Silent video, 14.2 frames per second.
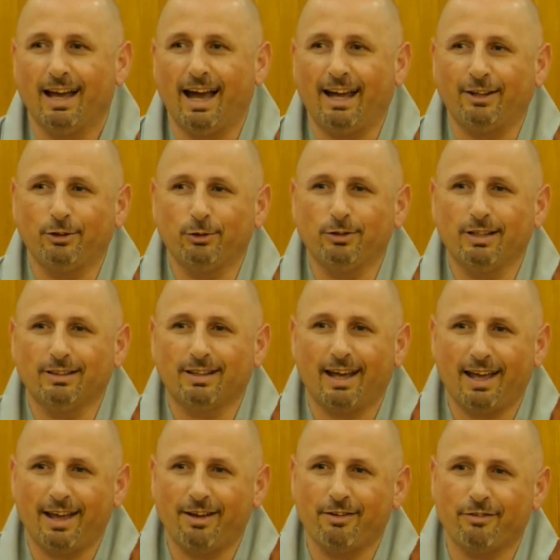I knew that I
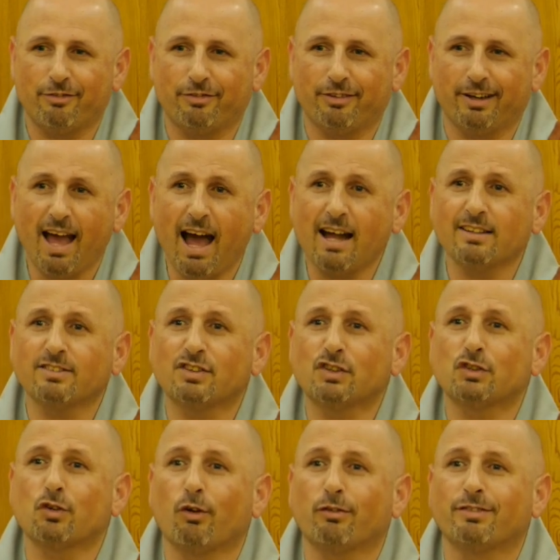have
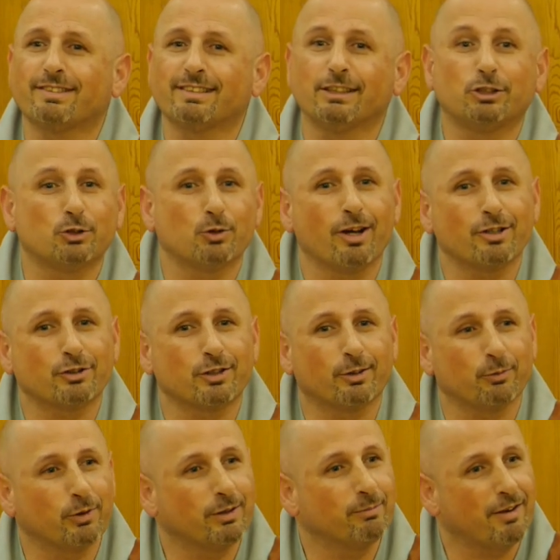unsolved
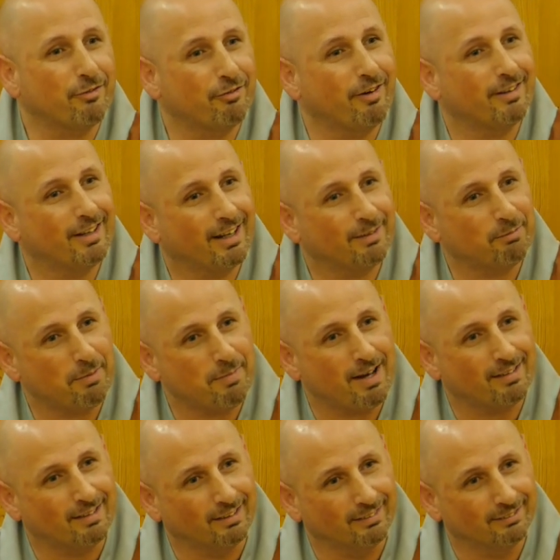situation with my father and my
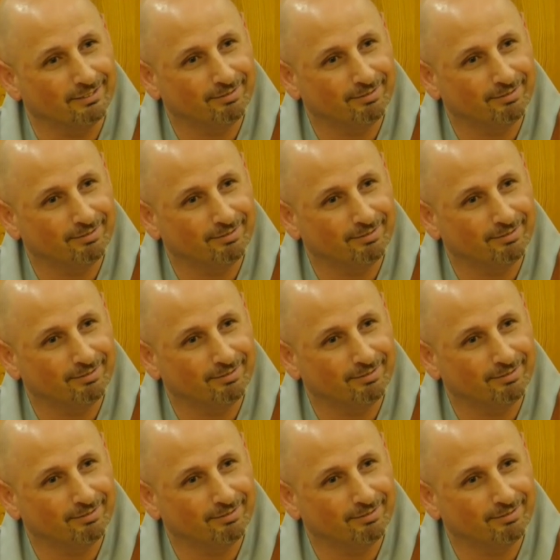mother.